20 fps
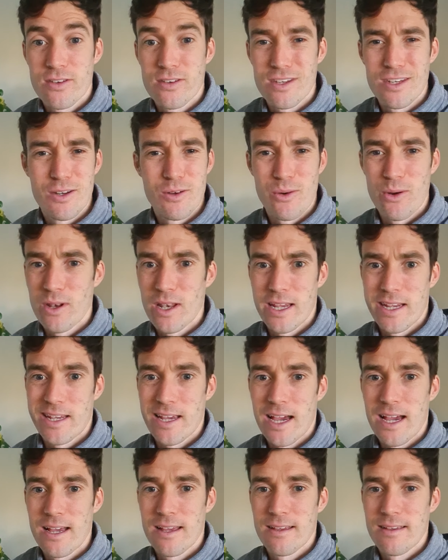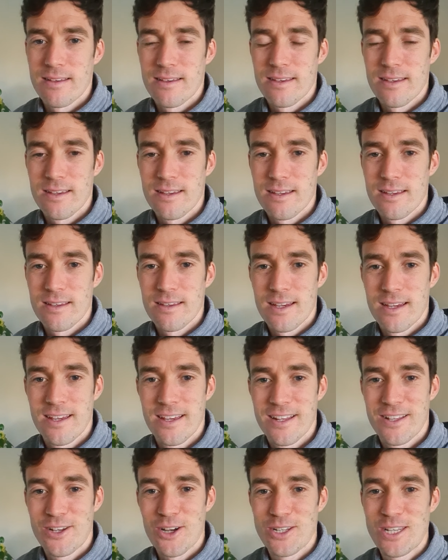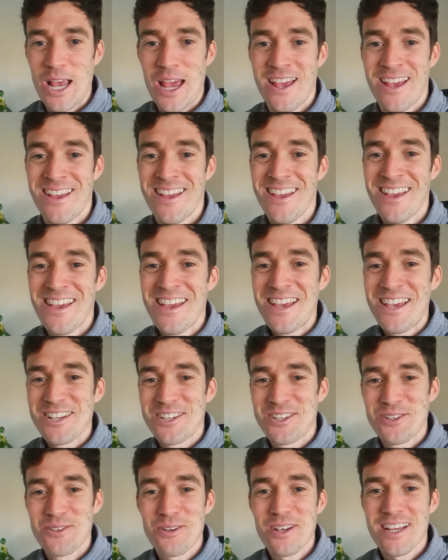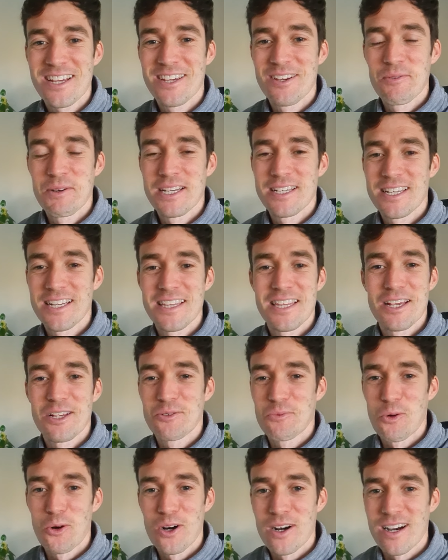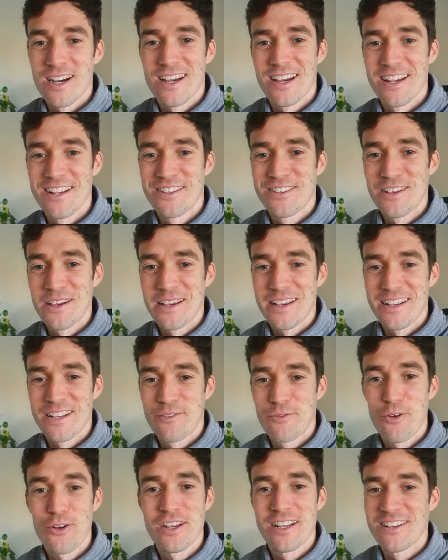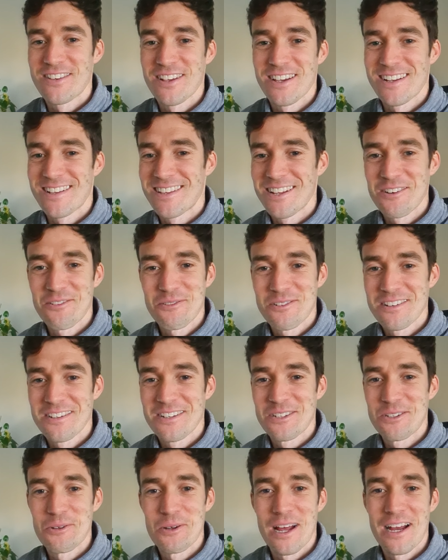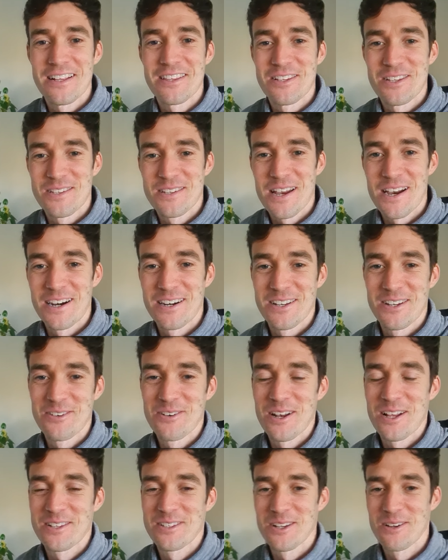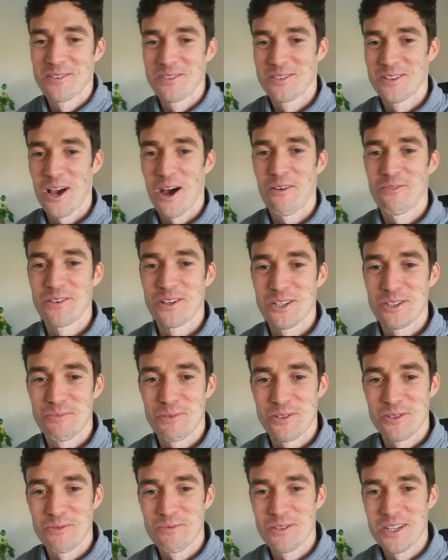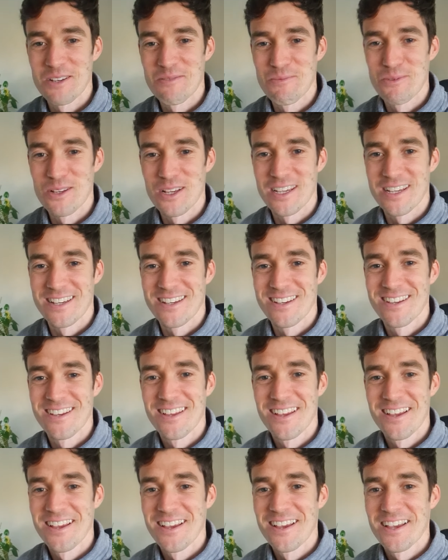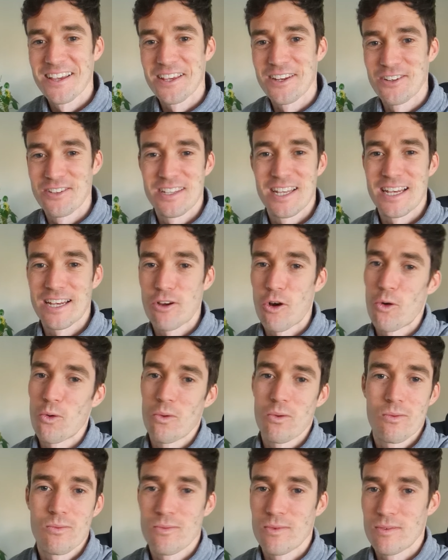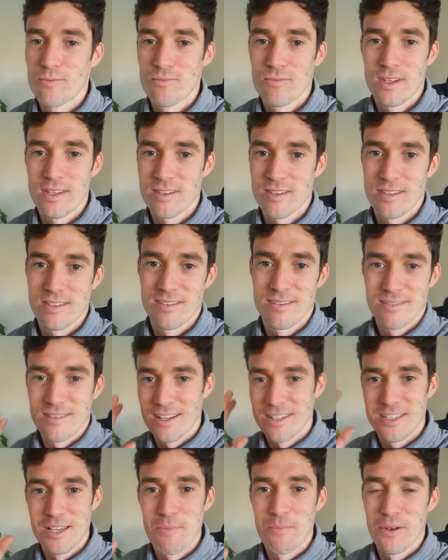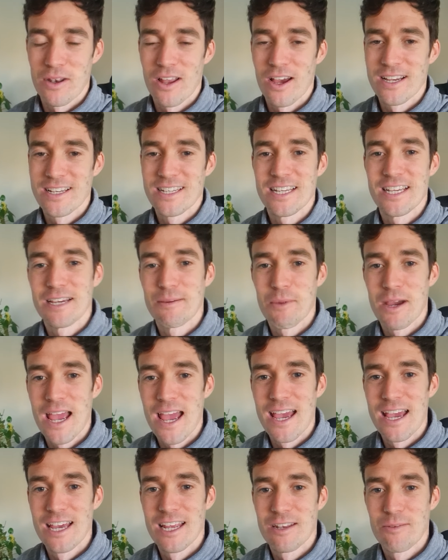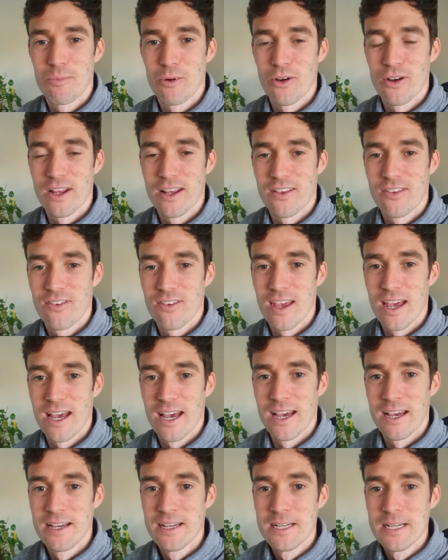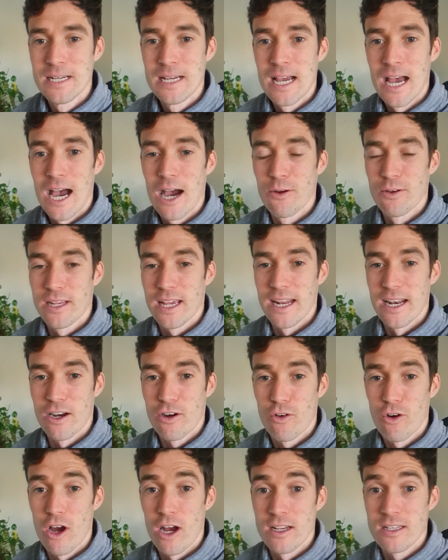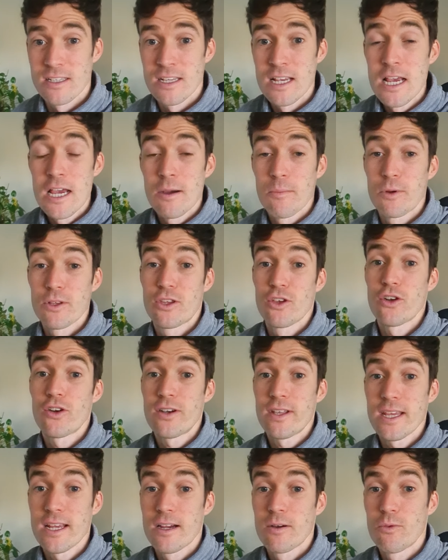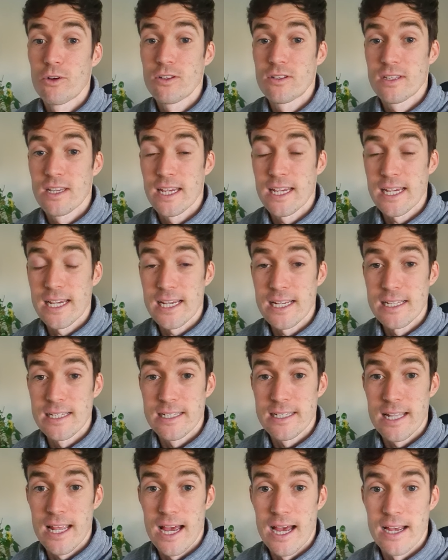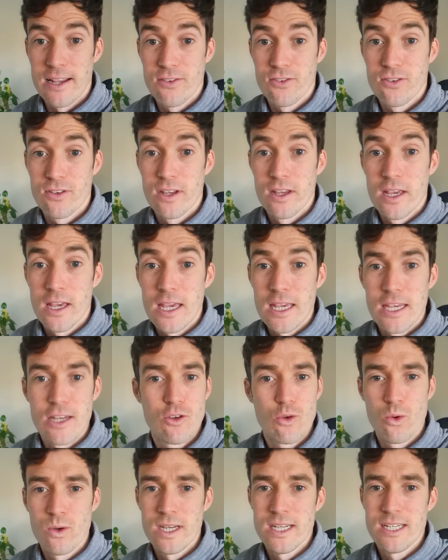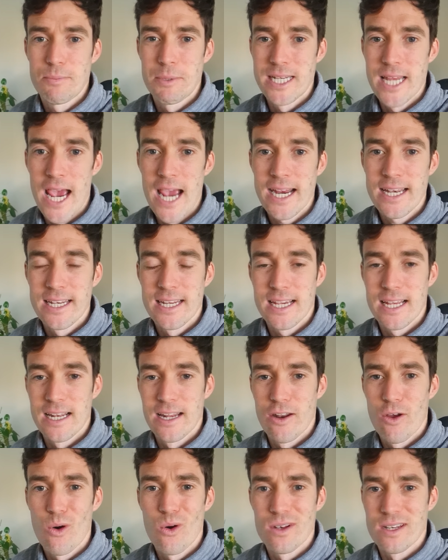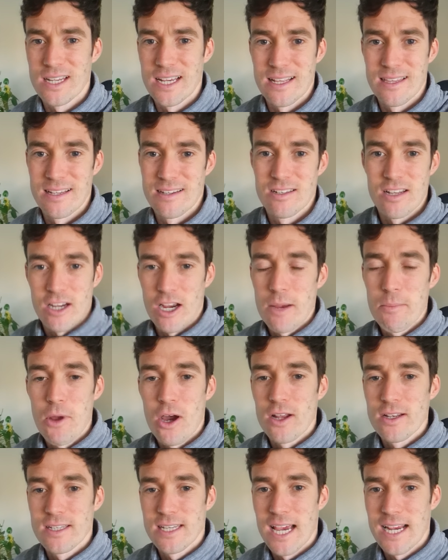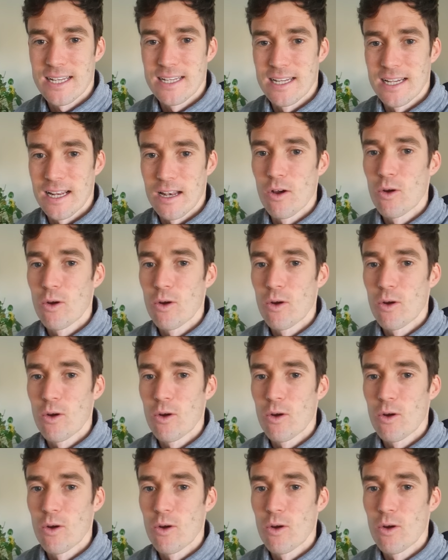You know, like there's. Do you know, like, when you see things work, it's like, it's funny. It's like they don't do that at the start. I know that sounds obvious, but sometimes, like, you just think, oh, this is a simple idea in my head, but it's how to get across. But the other thing I would say is that you don't need to be technical at all to get this. Like, I'm not technical.